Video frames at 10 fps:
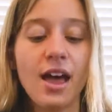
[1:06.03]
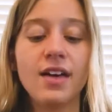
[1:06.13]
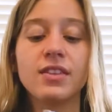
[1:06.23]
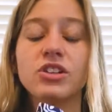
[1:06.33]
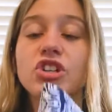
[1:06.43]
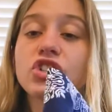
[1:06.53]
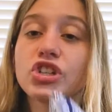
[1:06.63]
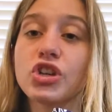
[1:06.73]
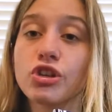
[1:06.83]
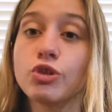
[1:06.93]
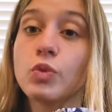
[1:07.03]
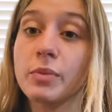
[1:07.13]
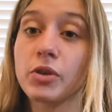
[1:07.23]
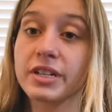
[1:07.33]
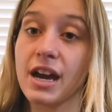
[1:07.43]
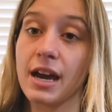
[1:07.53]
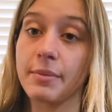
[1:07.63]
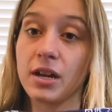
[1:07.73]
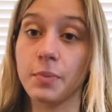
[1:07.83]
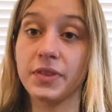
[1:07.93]
And then just to show you one more
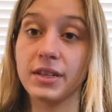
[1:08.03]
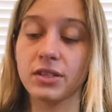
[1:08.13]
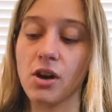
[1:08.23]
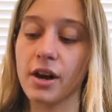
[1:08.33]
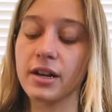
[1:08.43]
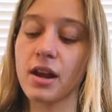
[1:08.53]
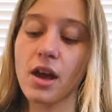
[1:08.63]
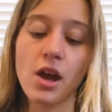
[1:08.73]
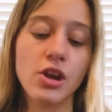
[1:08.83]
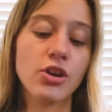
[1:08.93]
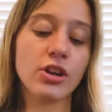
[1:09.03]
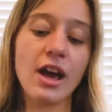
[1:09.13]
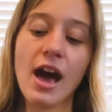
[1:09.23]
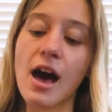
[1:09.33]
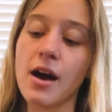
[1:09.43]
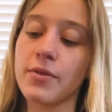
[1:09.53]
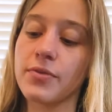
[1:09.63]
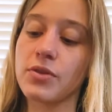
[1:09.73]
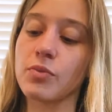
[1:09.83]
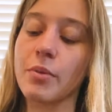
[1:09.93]
time how to put these on, you're going to
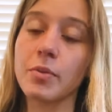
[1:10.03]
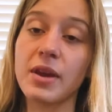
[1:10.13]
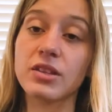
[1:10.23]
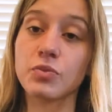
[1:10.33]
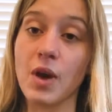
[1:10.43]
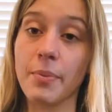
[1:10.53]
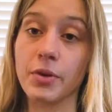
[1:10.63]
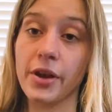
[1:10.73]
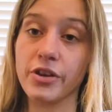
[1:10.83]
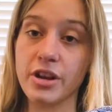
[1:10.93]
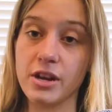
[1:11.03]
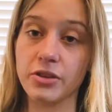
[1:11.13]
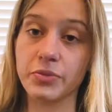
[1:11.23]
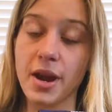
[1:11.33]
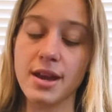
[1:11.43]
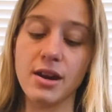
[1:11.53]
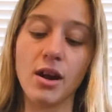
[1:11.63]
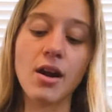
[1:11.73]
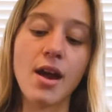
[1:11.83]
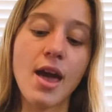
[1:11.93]
have the rubber bands wrap around your ears right
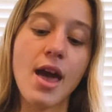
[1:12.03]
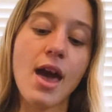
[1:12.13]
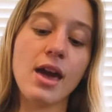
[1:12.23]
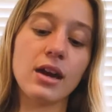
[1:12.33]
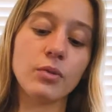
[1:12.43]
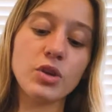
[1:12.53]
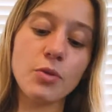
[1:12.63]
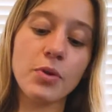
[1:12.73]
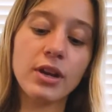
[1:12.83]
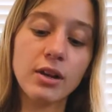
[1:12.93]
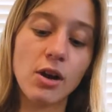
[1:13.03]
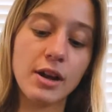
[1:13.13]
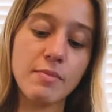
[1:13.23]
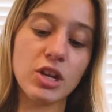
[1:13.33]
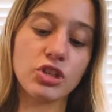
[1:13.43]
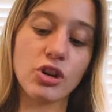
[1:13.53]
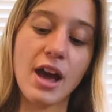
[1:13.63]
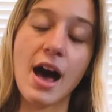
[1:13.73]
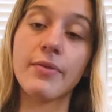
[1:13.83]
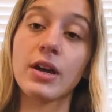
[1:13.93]
here. And when you're putting it on, make sure
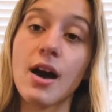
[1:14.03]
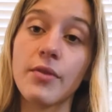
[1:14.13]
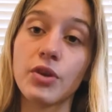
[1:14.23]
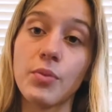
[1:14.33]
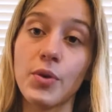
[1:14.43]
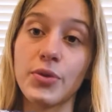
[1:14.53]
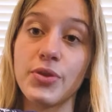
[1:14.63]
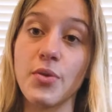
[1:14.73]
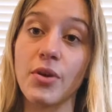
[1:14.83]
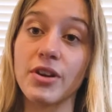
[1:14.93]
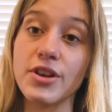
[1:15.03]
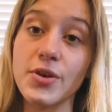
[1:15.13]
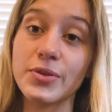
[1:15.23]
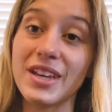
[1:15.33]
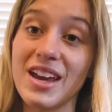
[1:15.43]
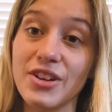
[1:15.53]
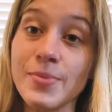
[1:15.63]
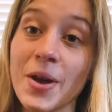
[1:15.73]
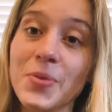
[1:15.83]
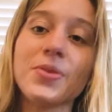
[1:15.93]
to have it cover both your nose and
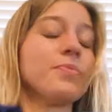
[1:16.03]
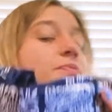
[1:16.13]
your mouth.